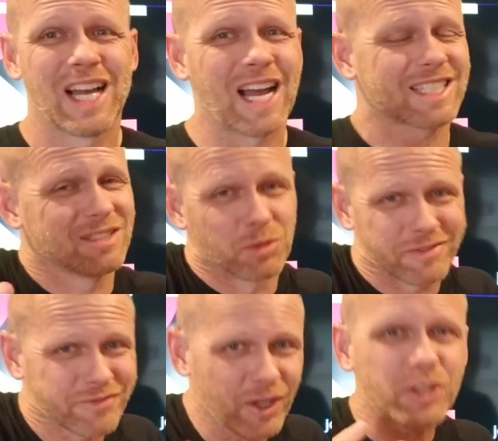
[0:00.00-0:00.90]
I can
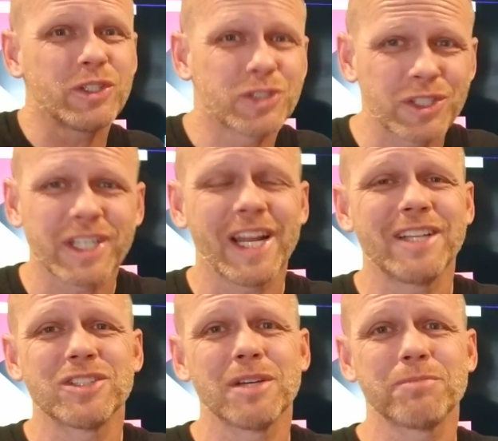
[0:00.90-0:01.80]
refer you to a good
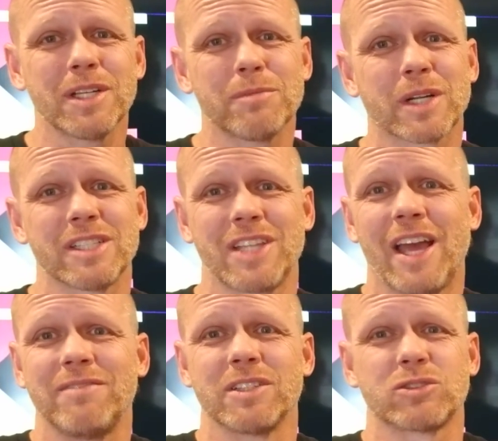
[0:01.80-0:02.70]
agent up there because I
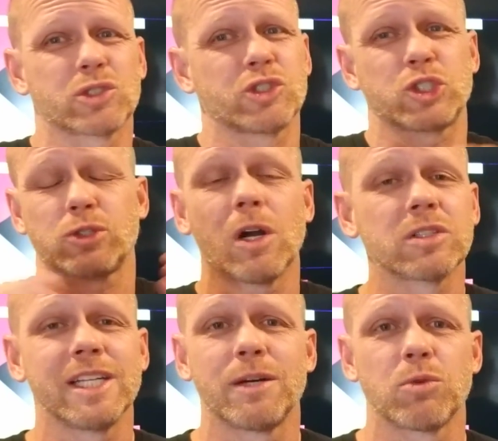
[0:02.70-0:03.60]
have a
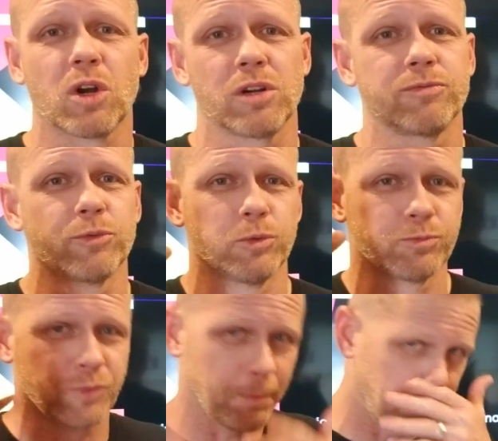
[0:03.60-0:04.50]
strong network of
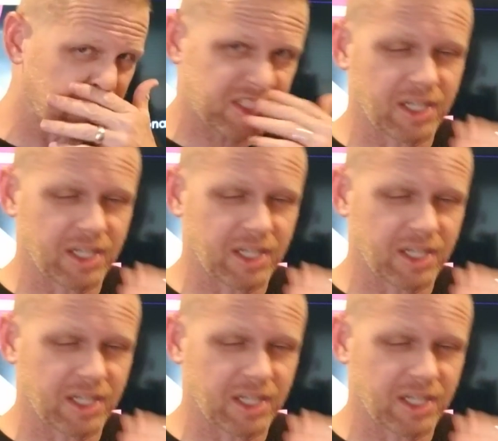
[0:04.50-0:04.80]
the best